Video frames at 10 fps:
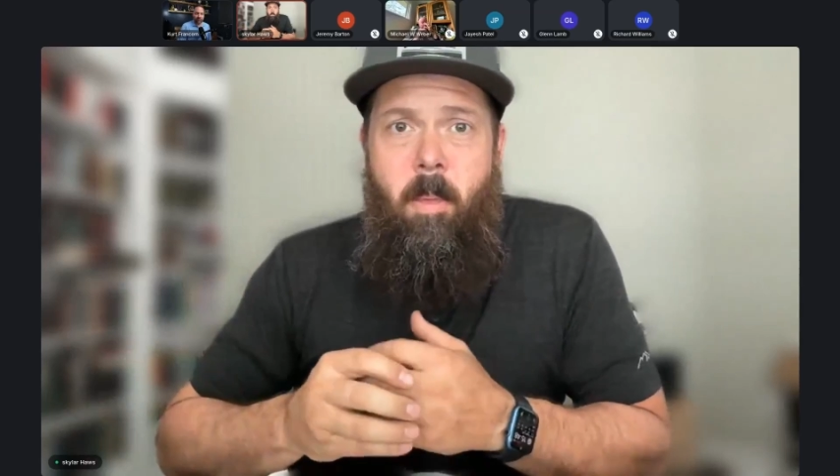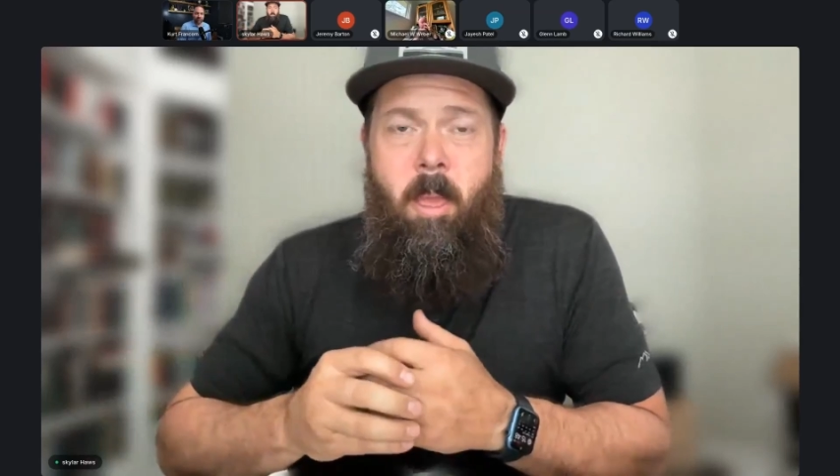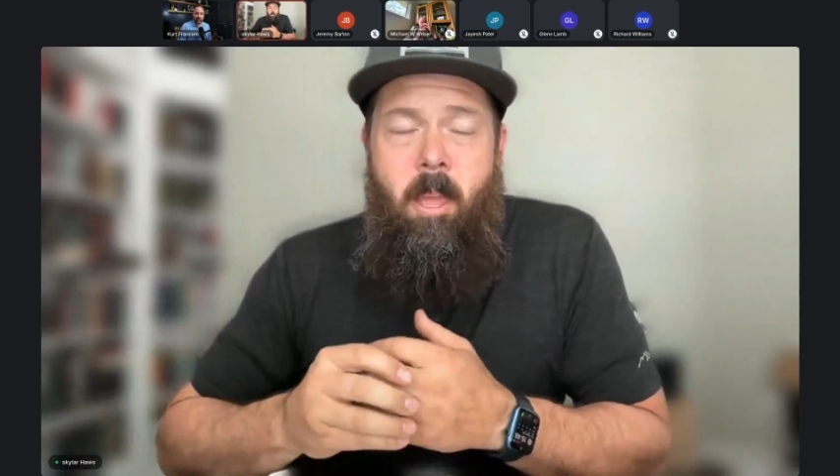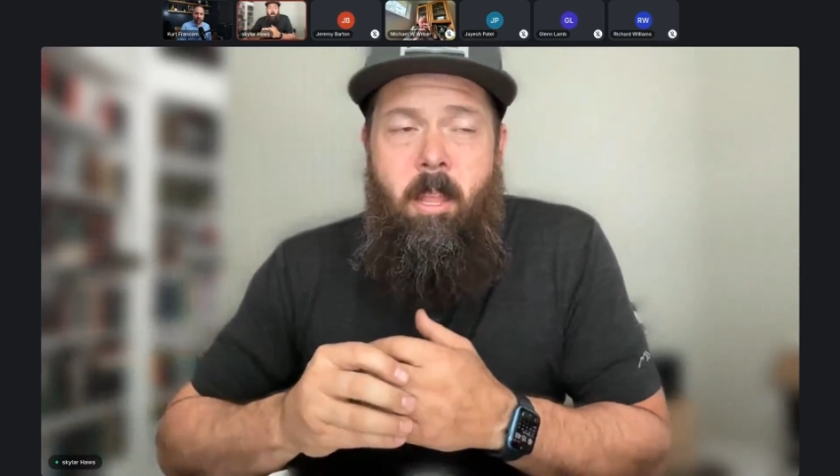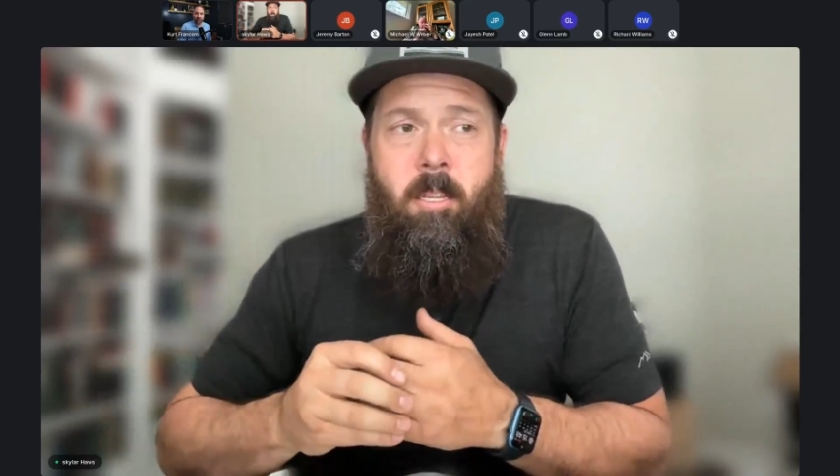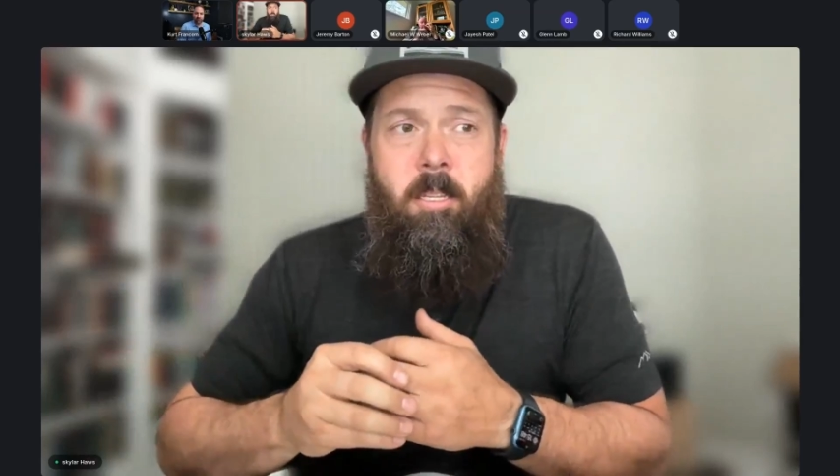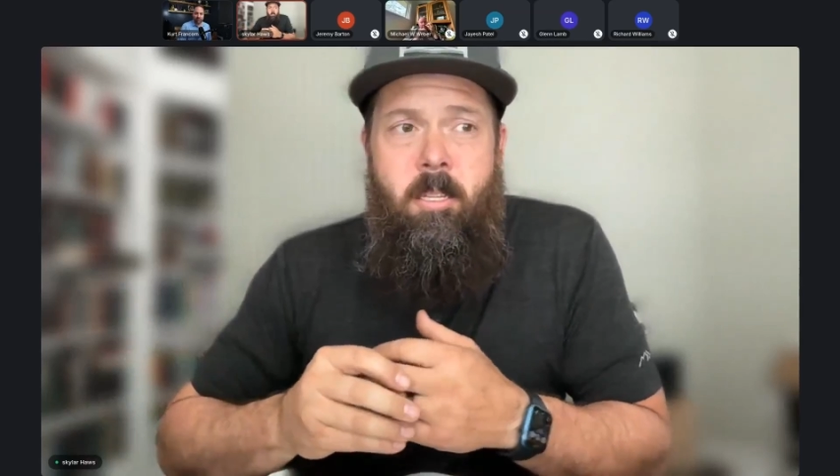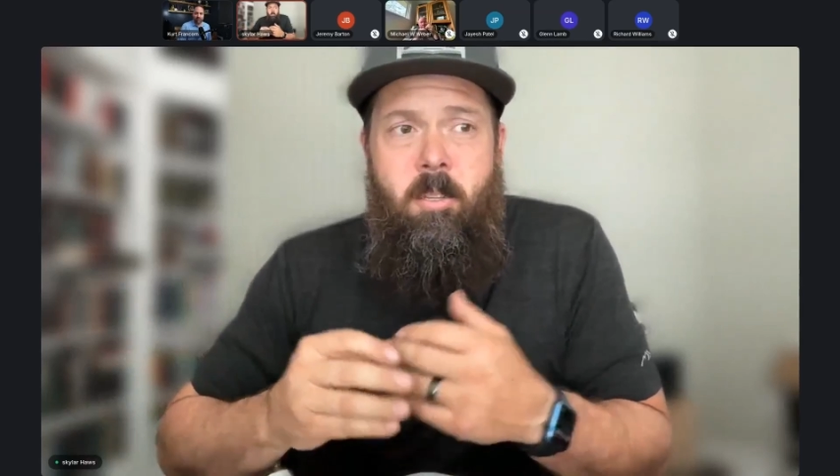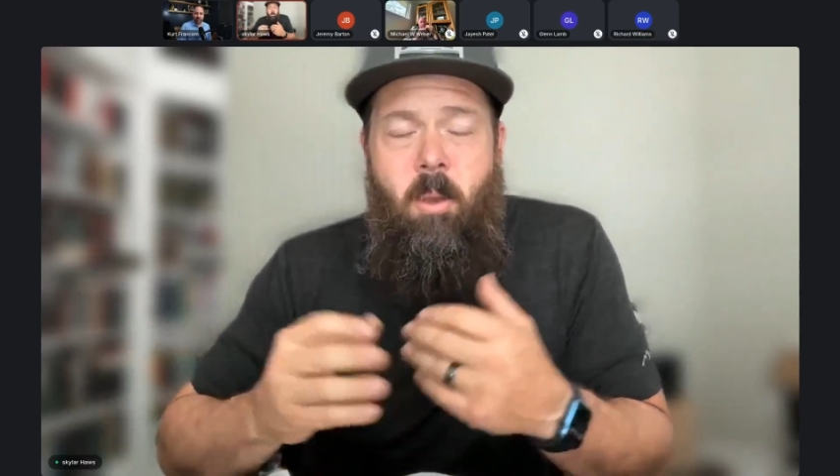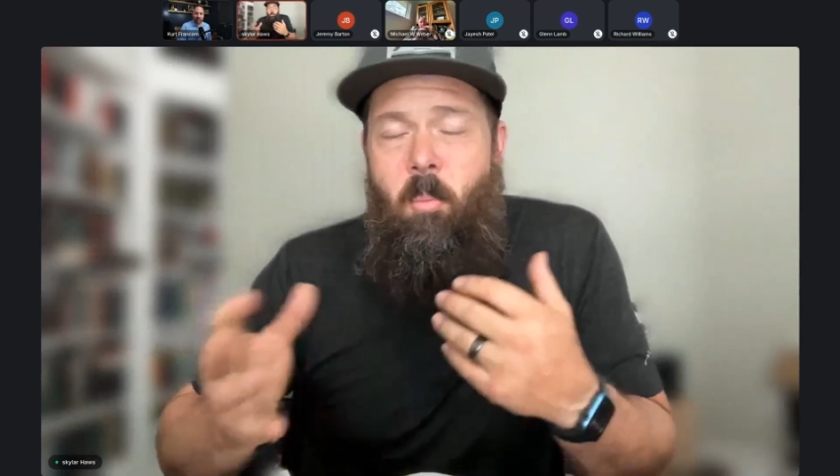And
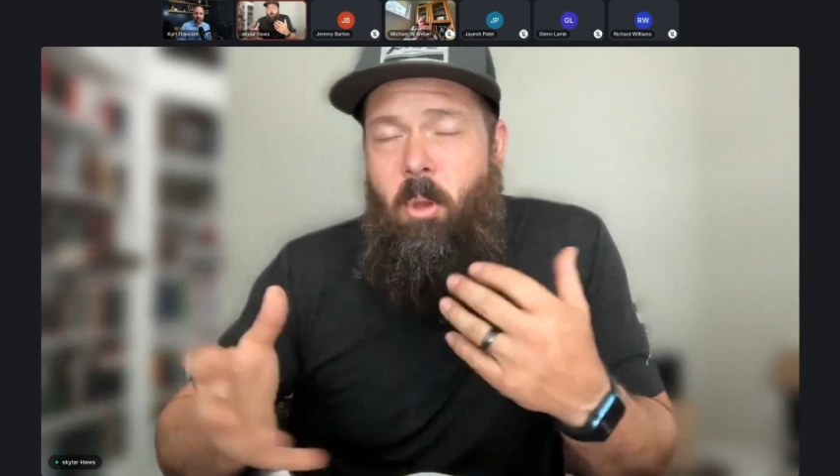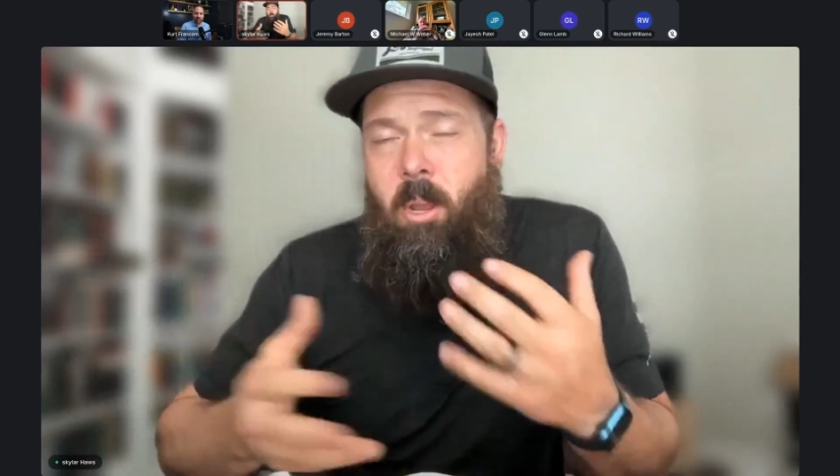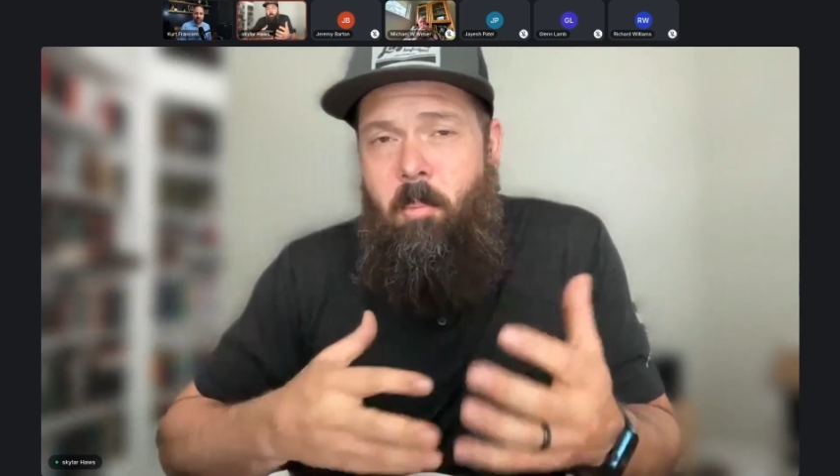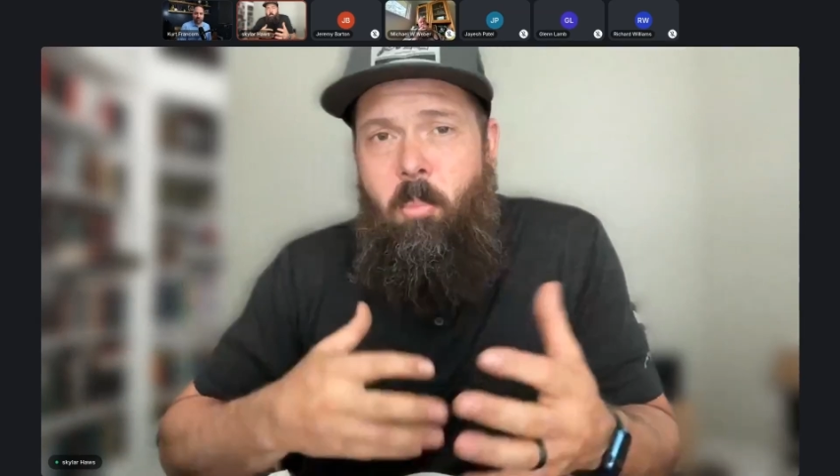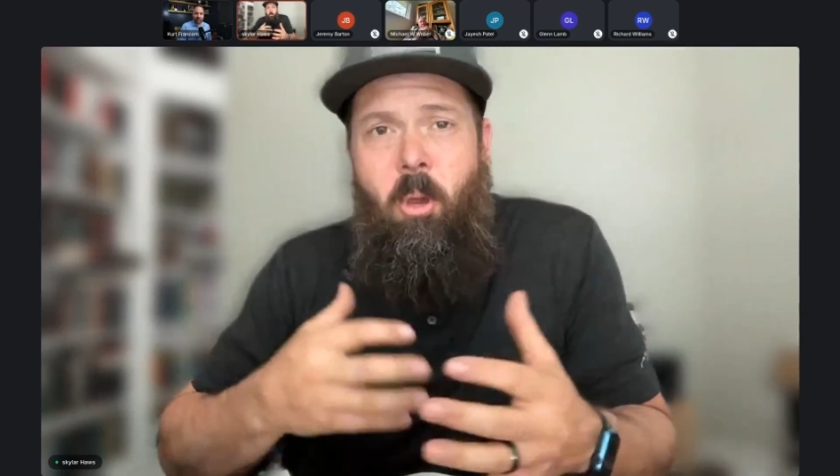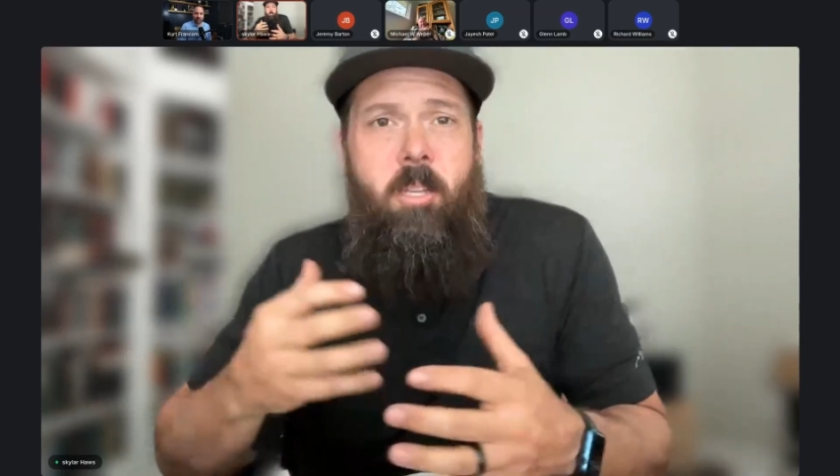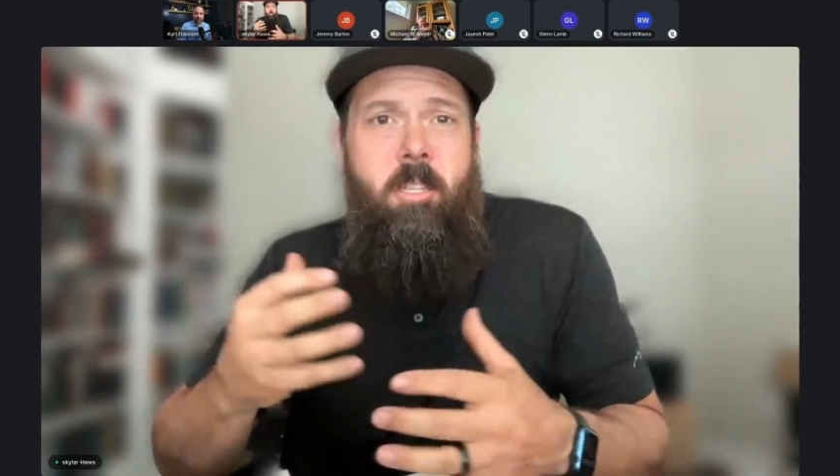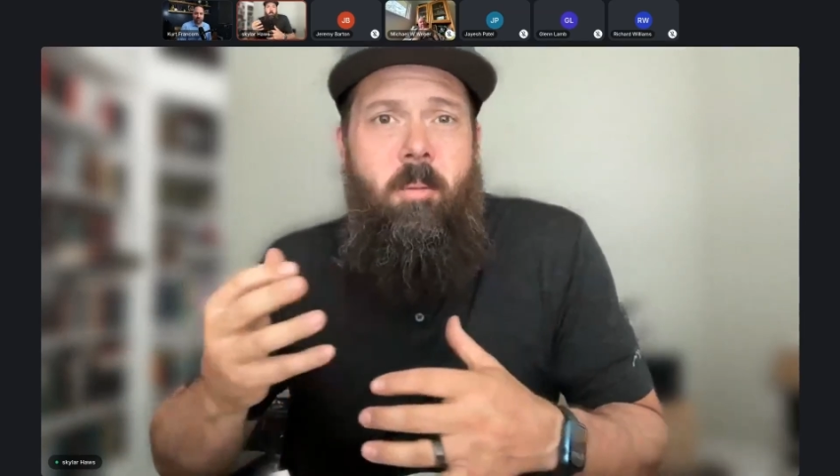so I'm reading books